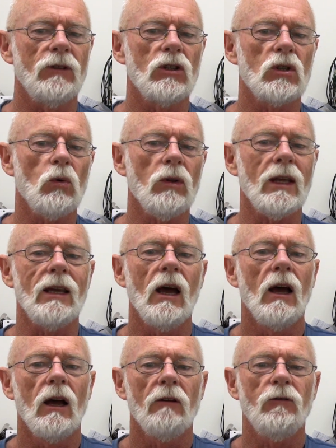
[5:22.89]
You saw the
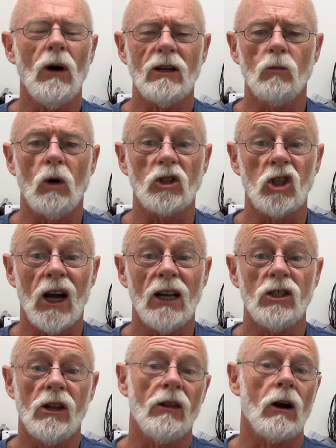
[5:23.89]
400 watt
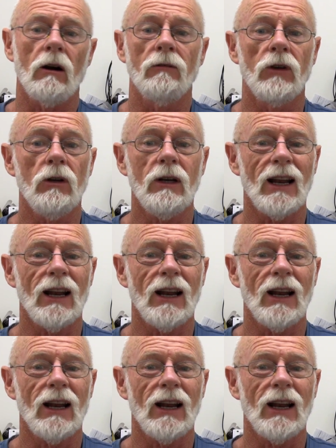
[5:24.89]
charger that I reviewed,